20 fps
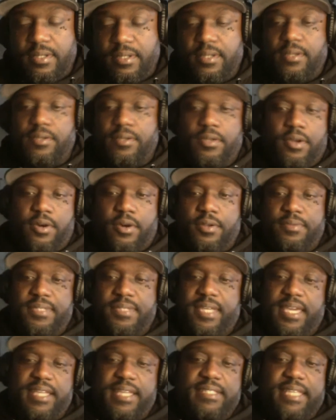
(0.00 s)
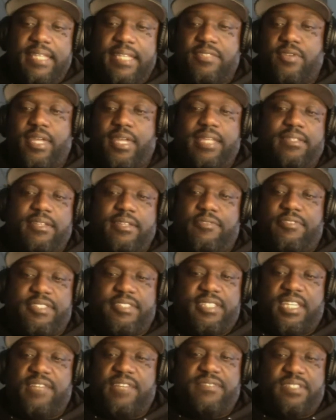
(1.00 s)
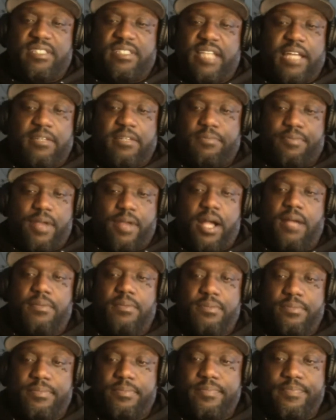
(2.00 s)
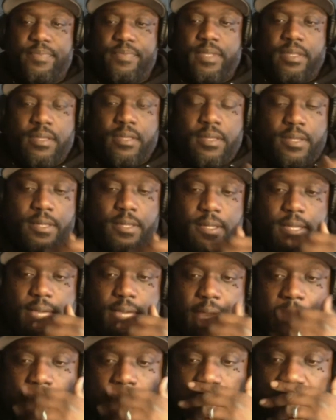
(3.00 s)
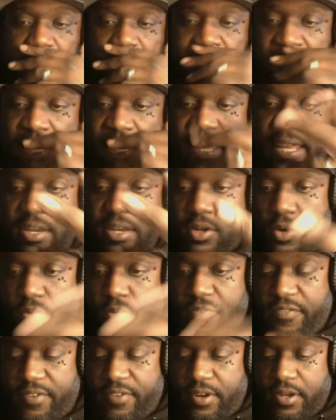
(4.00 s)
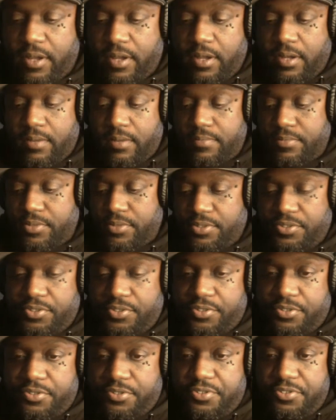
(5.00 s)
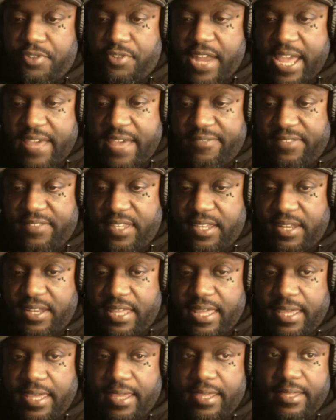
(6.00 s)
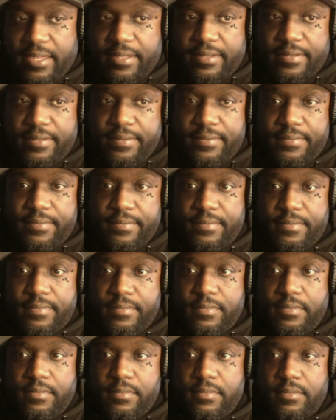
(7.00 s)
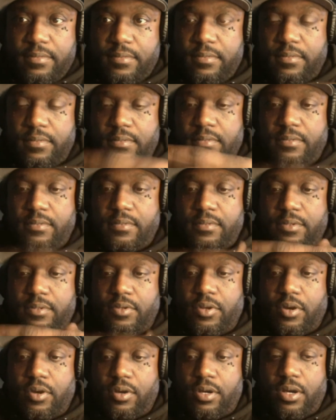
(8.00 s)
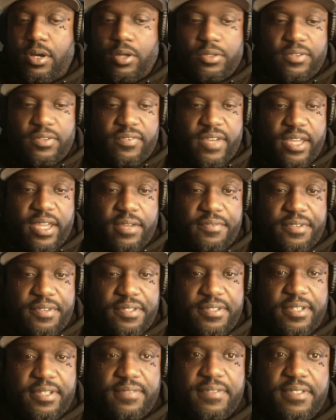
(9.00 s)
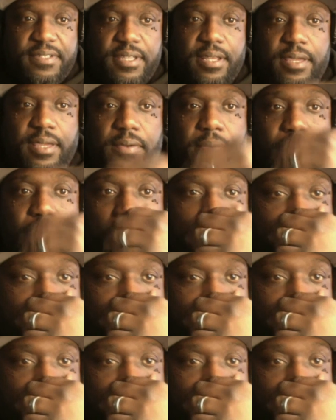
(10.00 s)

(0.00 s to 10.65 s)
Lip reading: You know what I'm saying? The receivers is not the problem. And they're known for drafting and, you know, cultivating receivers anyway.